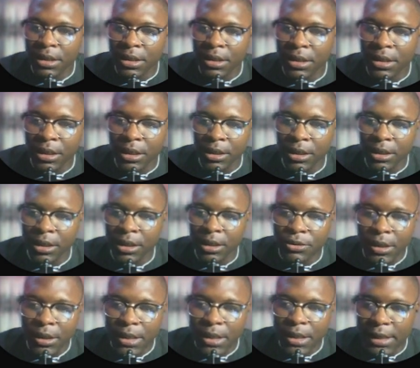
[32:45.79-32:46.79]
Now it
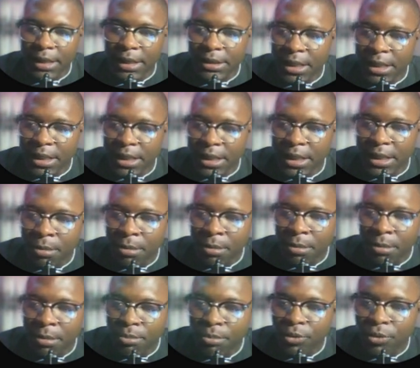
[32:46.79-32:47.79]
says buffer
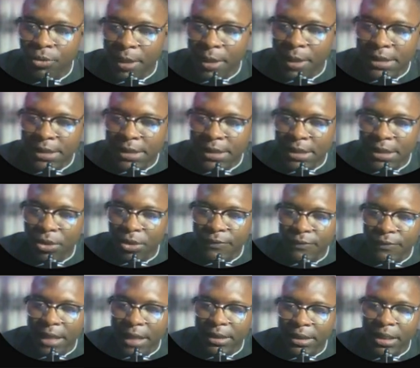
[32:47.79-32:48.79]
pasting modified, kill
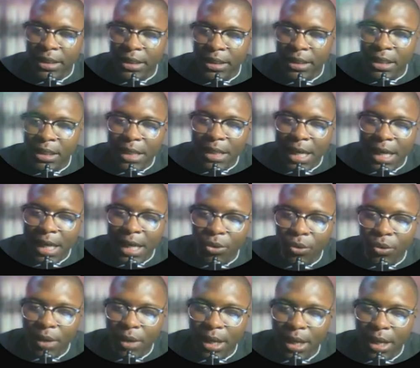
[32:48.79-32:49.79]
anyway.
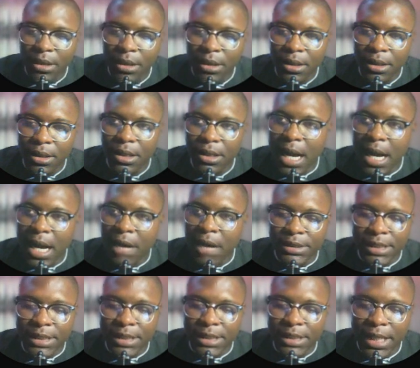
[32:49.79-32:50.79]
I'll say
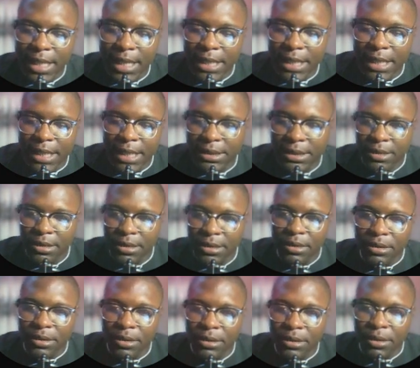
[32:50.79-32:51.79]
yes. Okay,
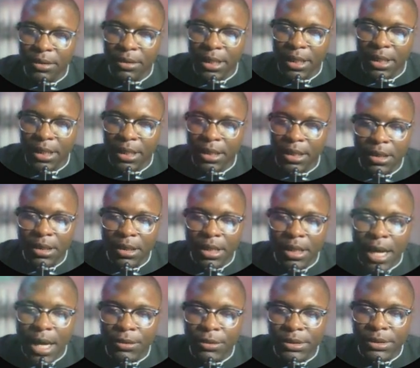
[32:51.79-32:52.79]
I'll say yes.
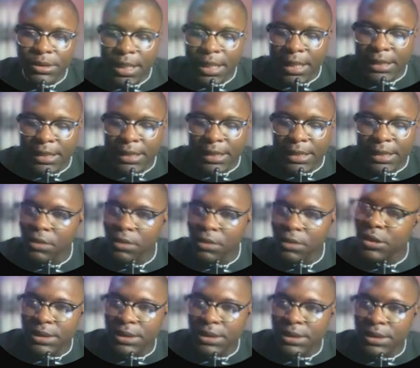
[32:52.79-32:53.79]
I don't need to save
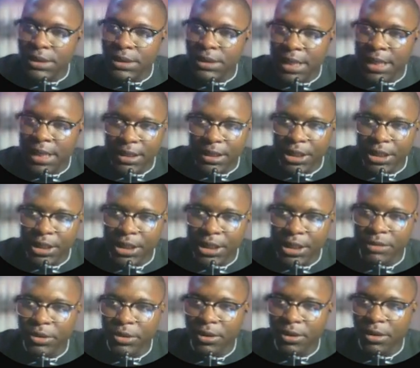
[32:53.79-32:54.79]
any changes because it
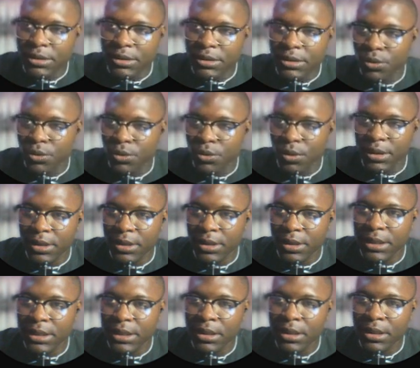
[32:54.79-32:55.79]
was already
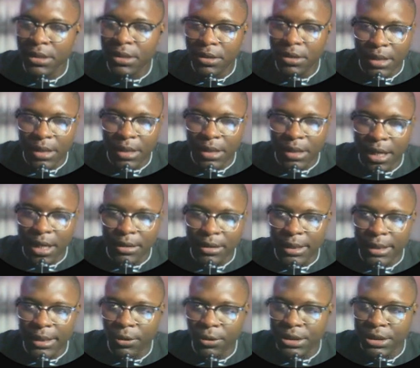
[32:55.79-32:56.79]
uh, the original
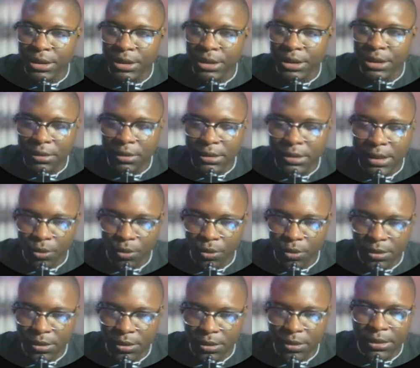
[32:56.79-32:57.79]
content was correct. So I'll
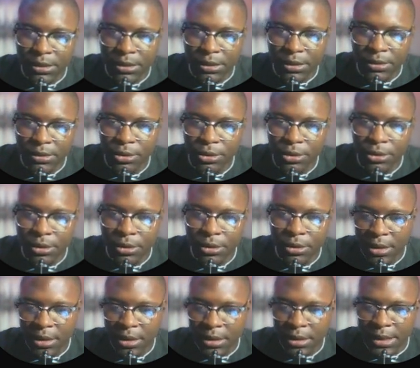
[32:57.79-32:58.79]
just say
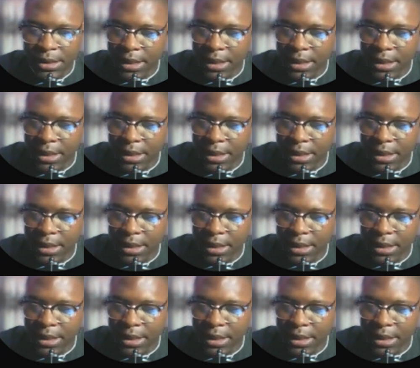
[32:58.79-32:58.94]
yes.